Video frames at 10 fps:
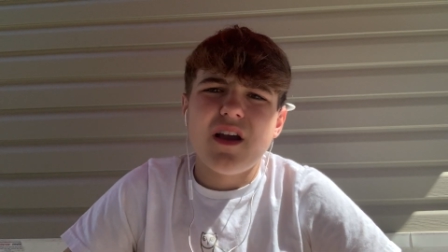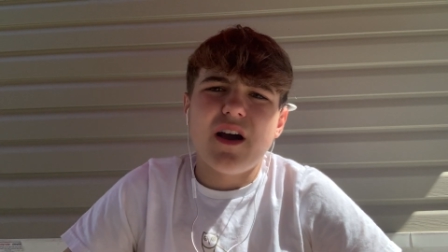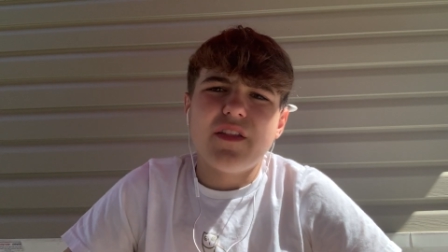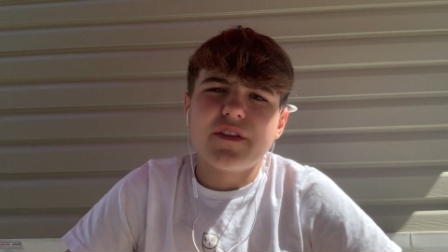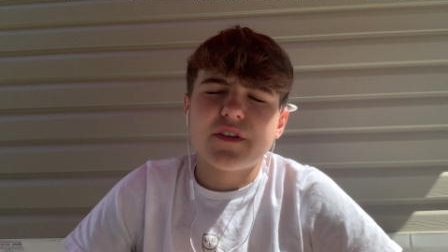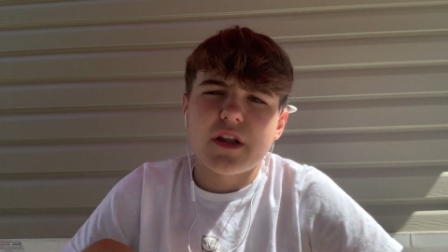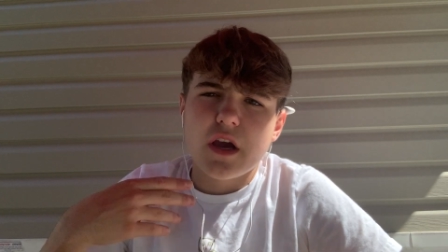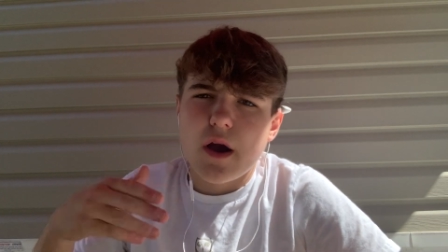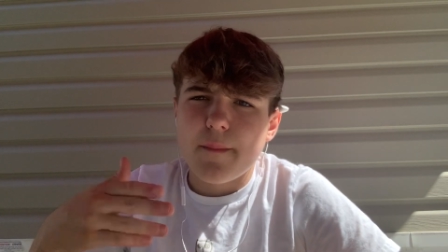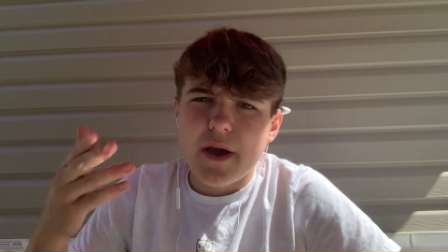that's going to
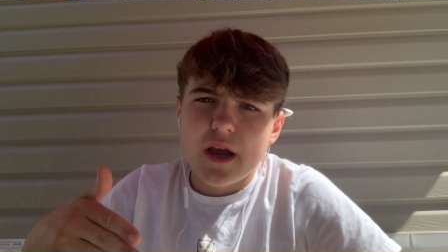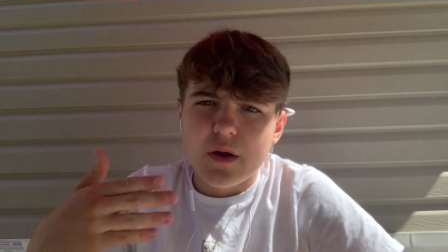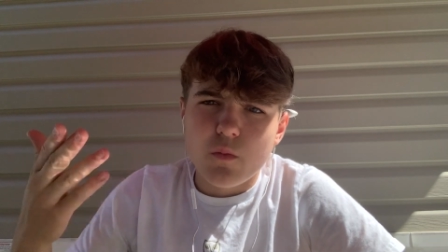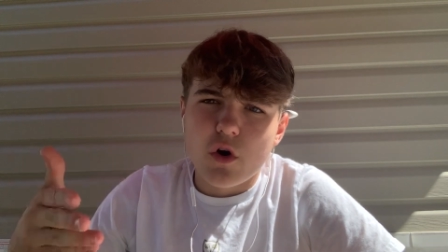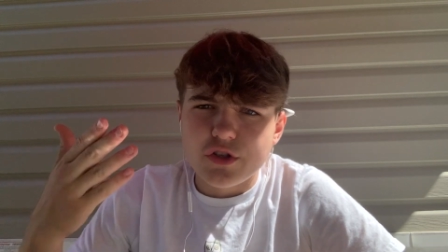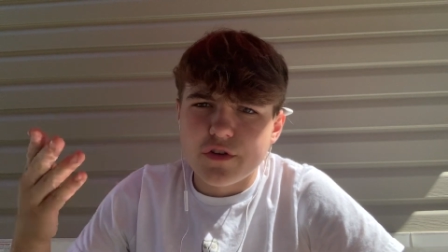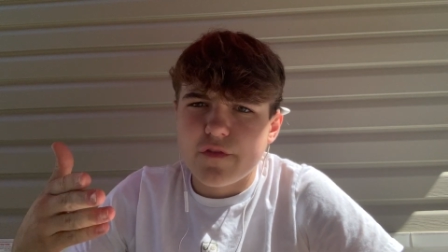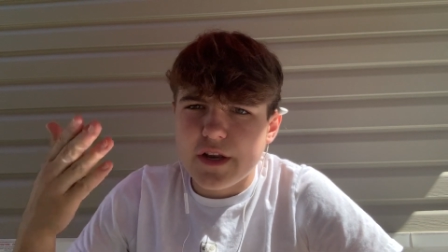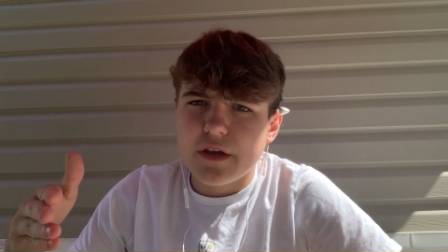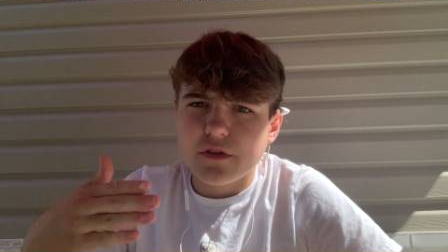come back and watch your
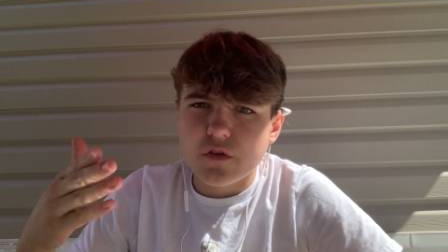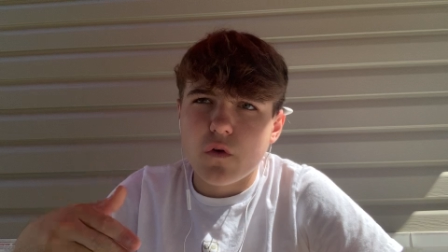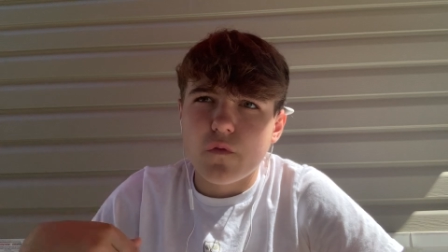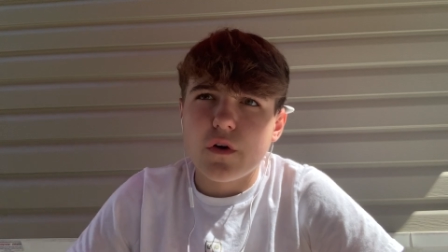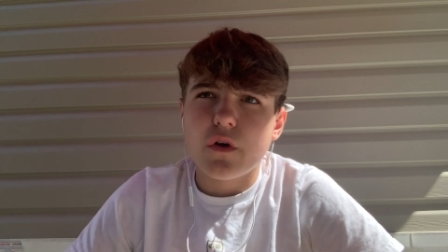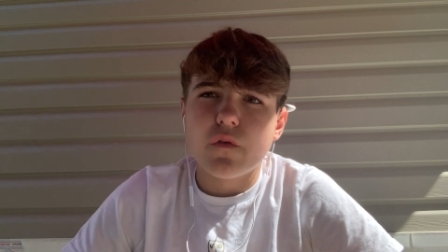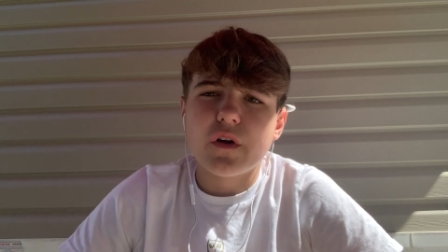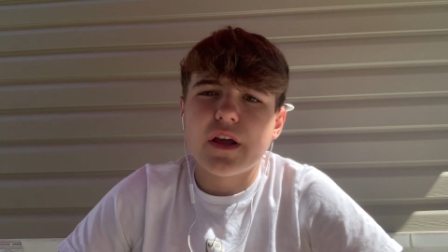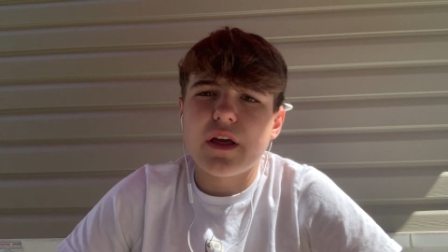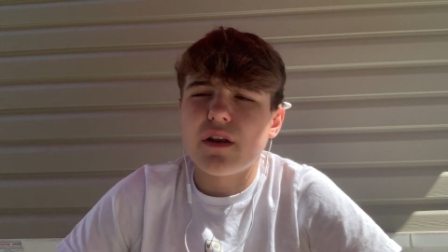videos over and over
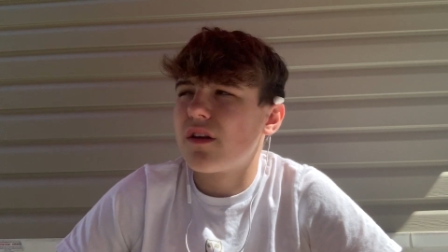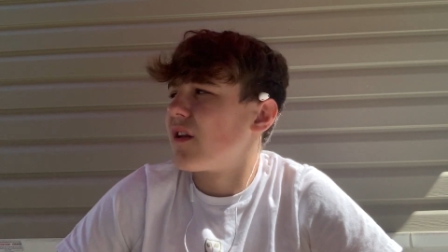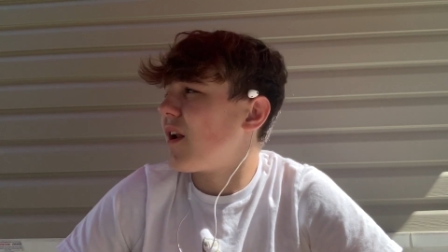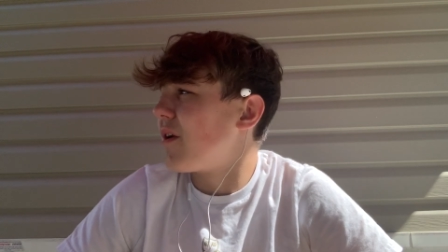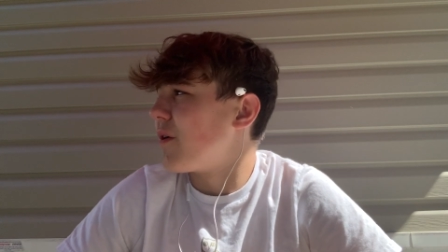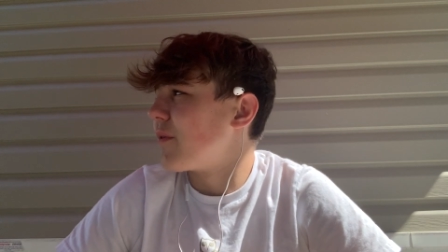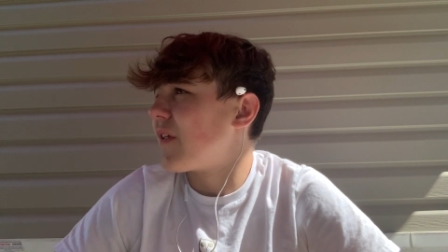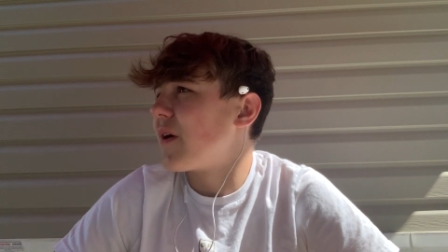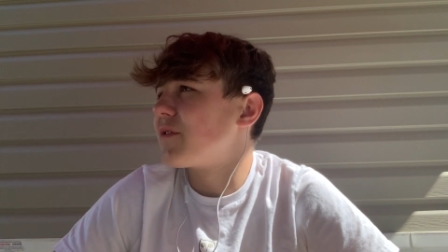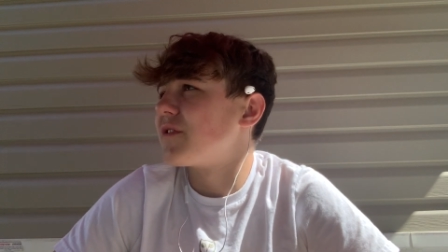again. I don't know what
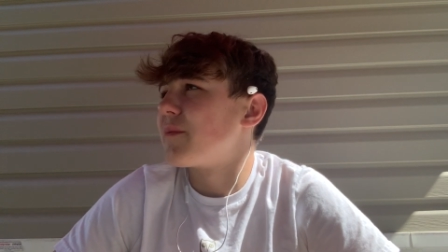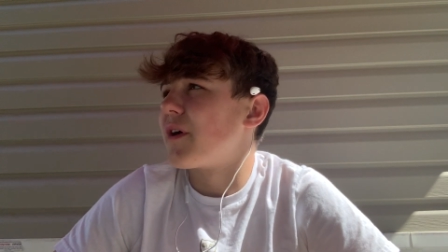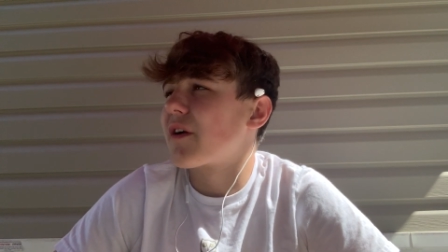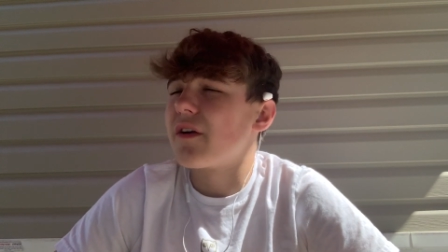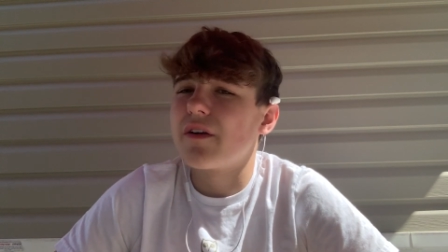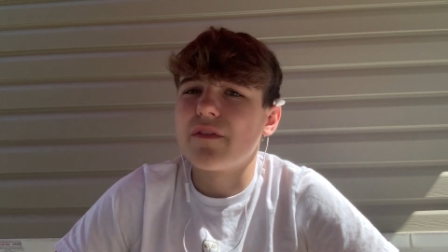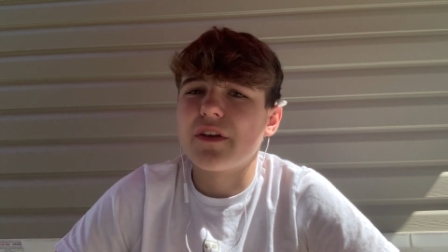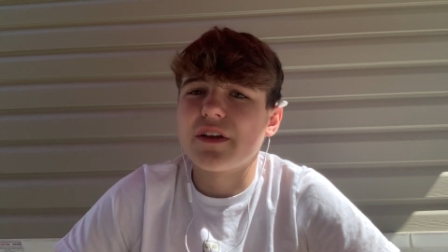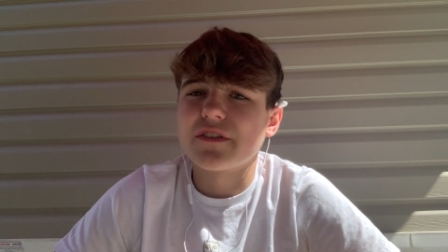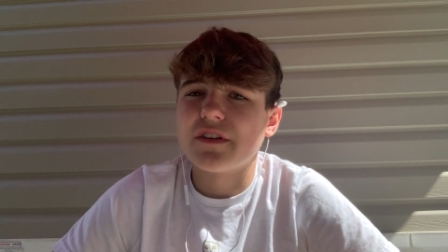that was in the background. I don't know if
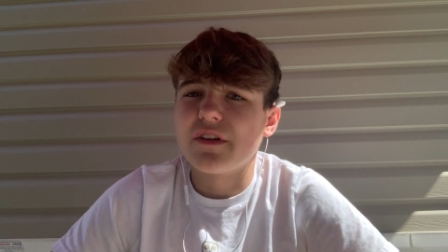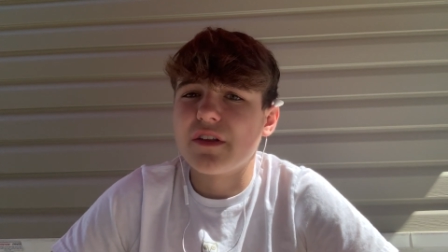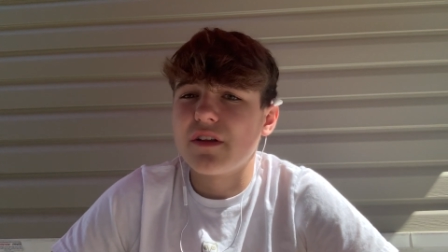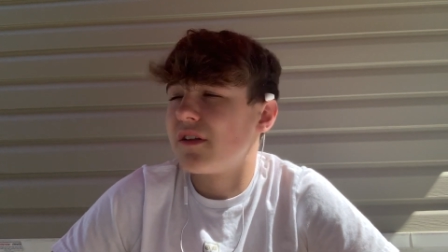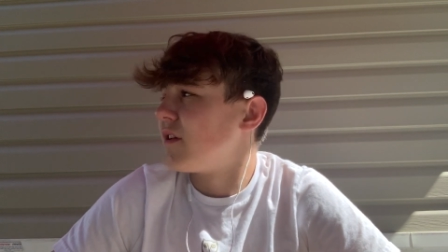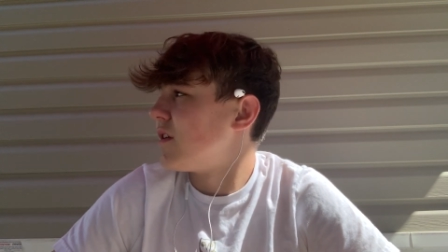you guys can hear that.